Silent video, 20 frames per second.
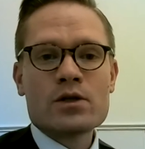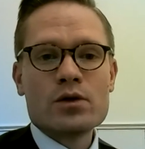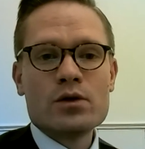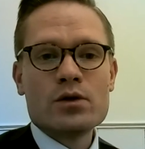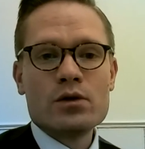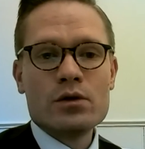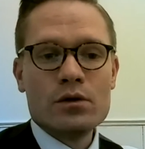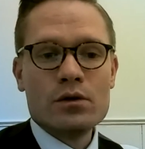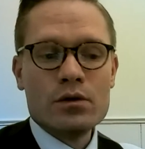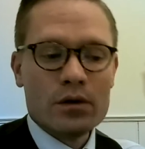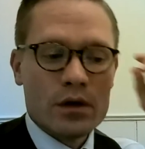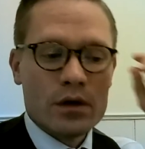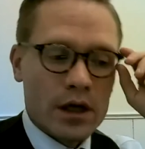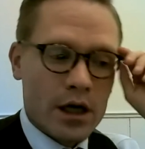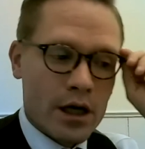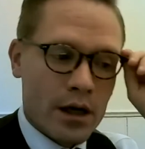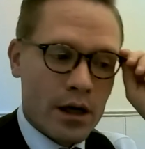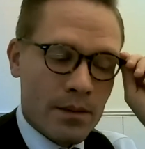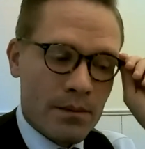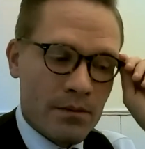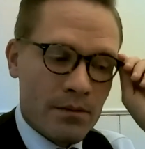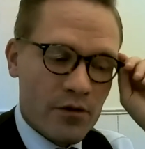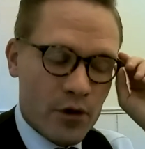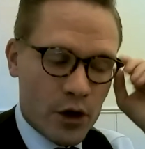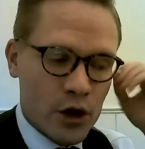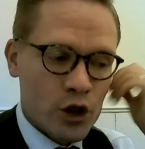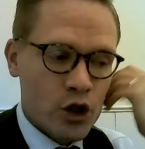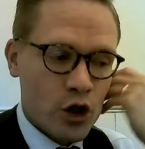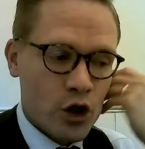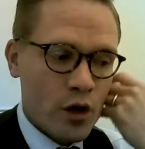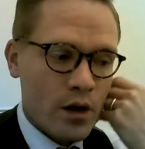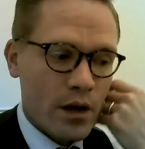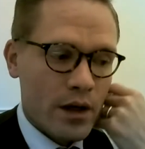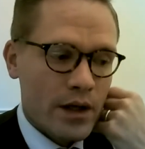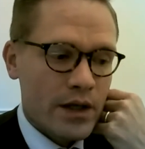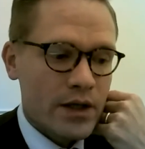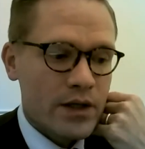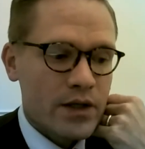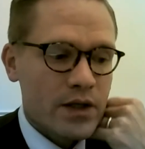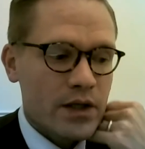to um, for a
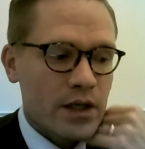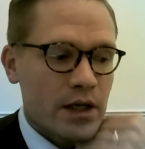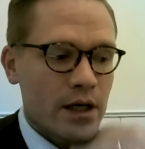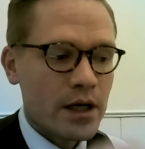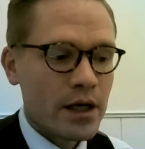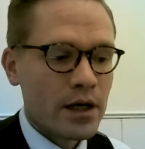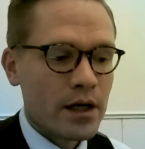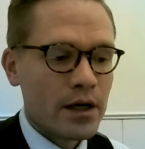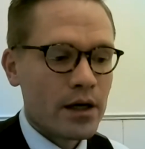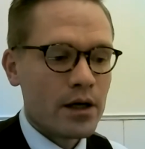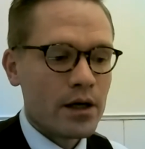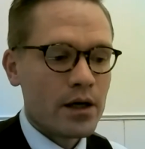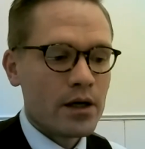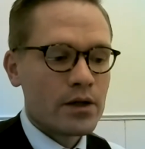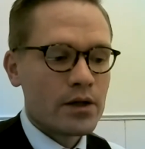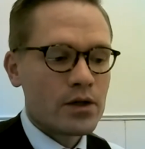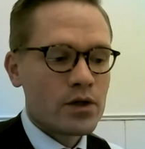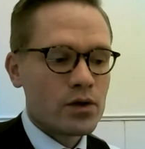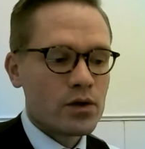journalist uh,